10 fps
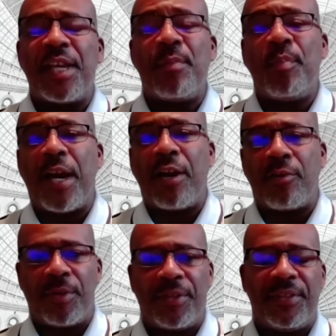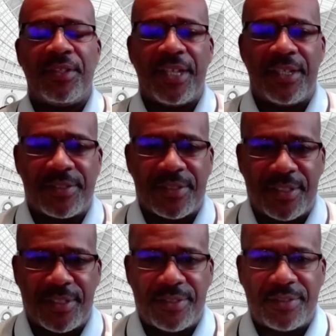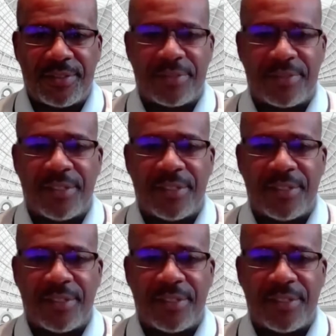empowering the data scientist.